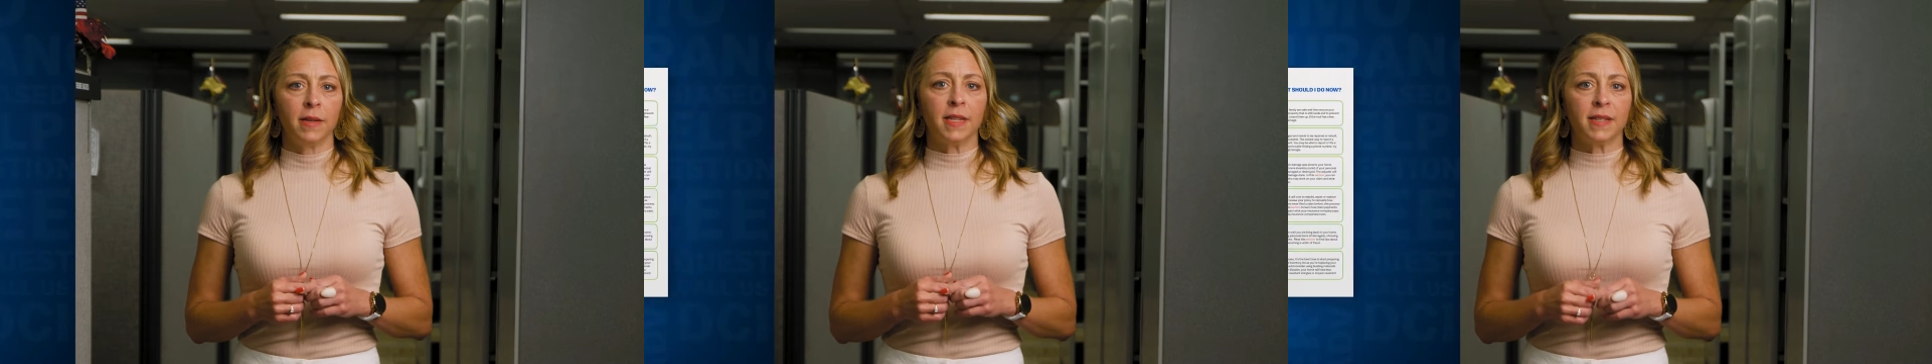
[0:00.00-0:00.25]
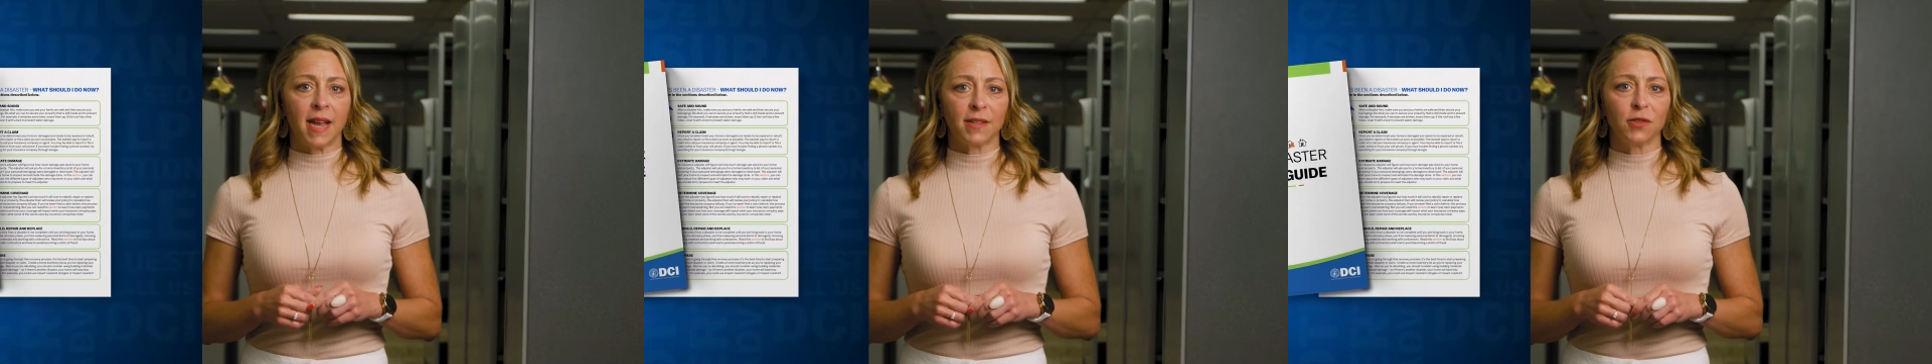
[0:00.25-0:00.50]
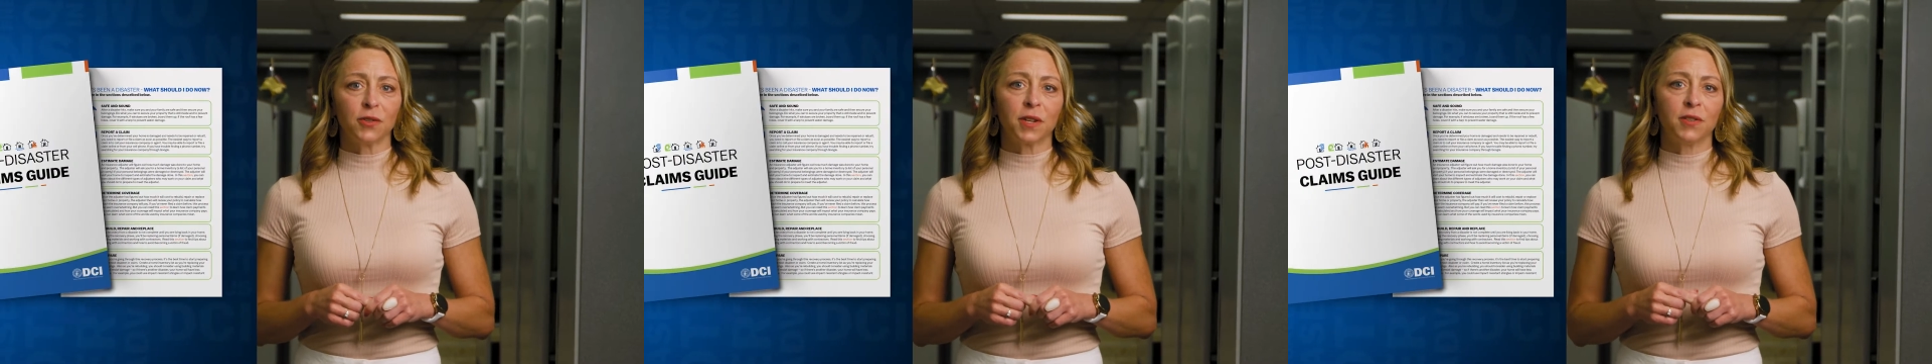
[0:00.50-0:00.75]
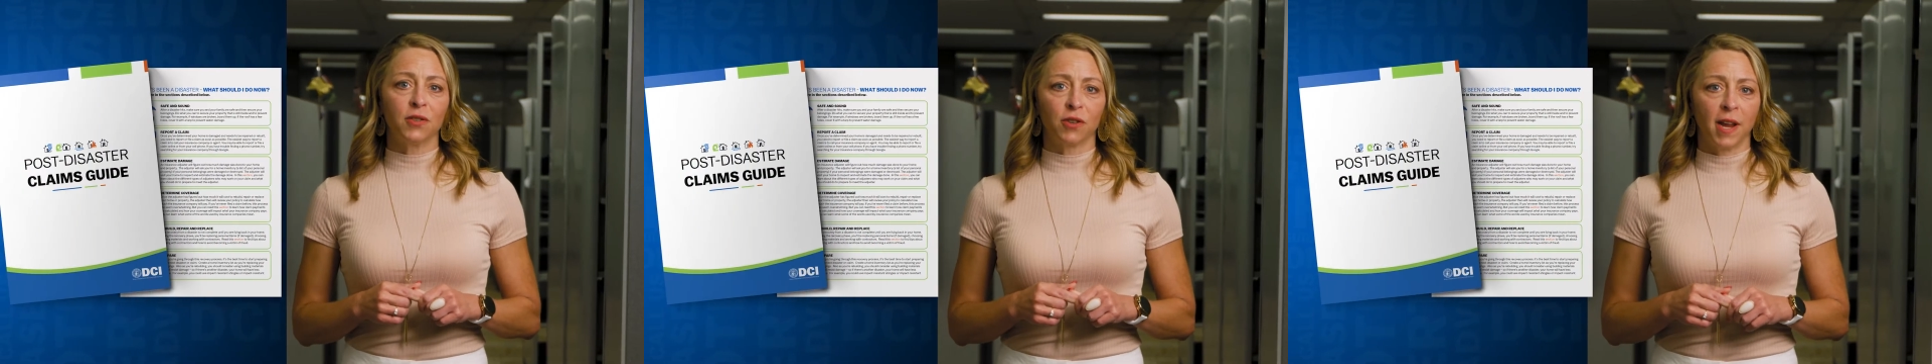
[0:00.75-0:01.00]
Disasters
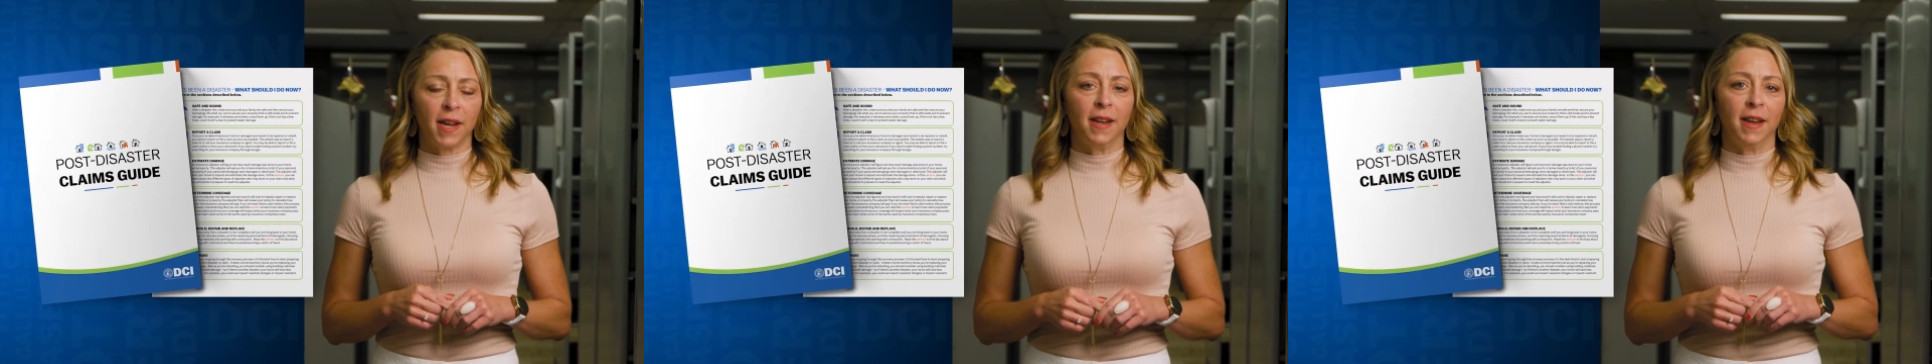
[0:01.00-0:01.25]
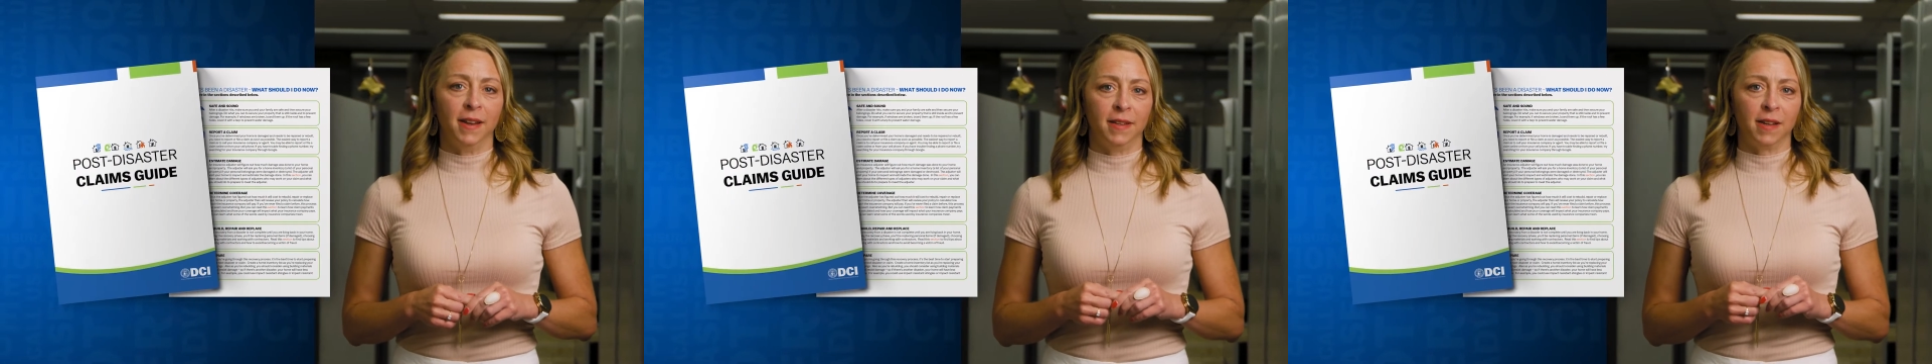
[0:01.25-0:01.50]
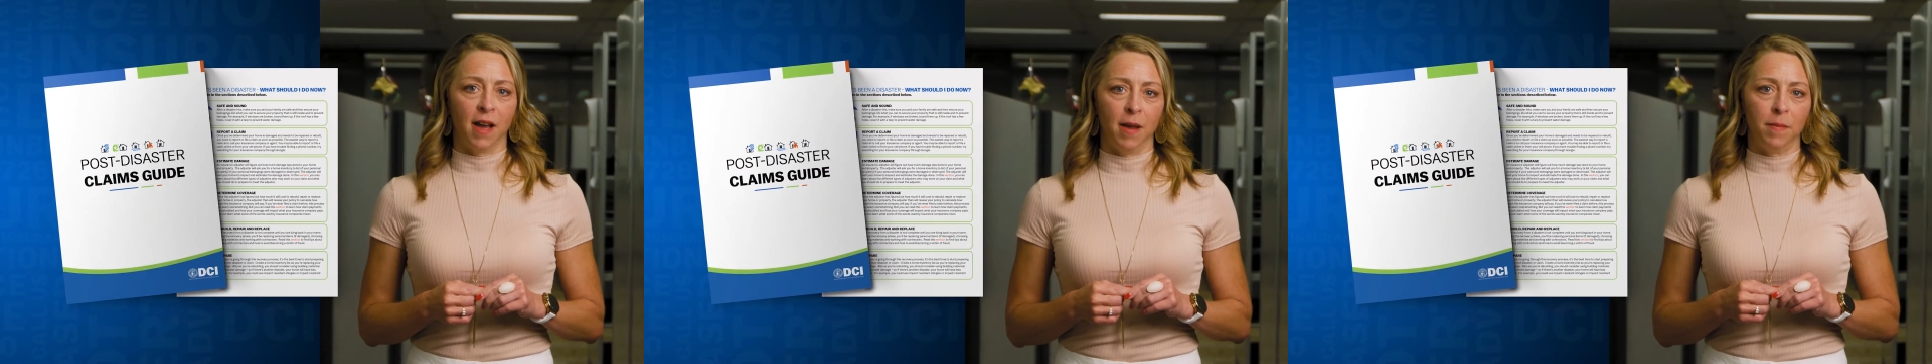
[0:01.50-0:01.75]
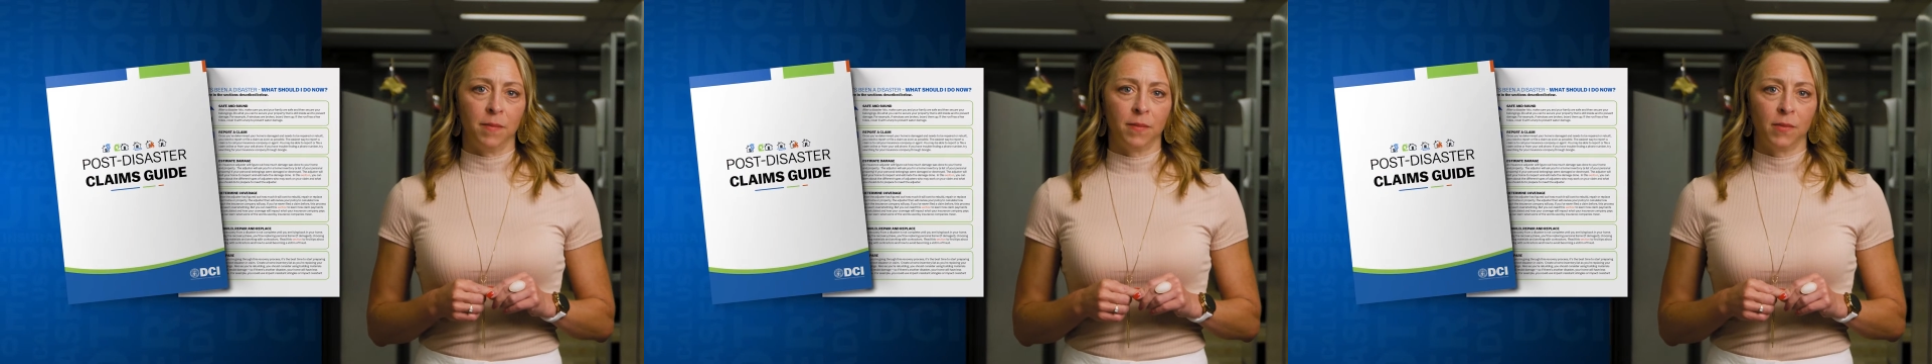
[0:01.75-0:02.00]
can strike at any
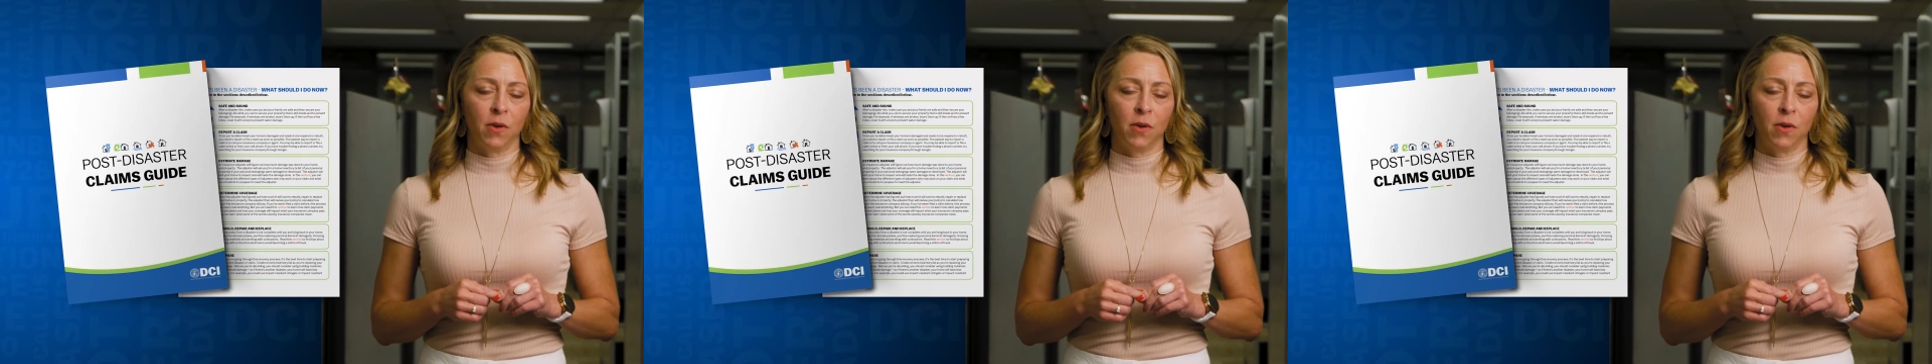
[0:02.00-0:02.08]
time.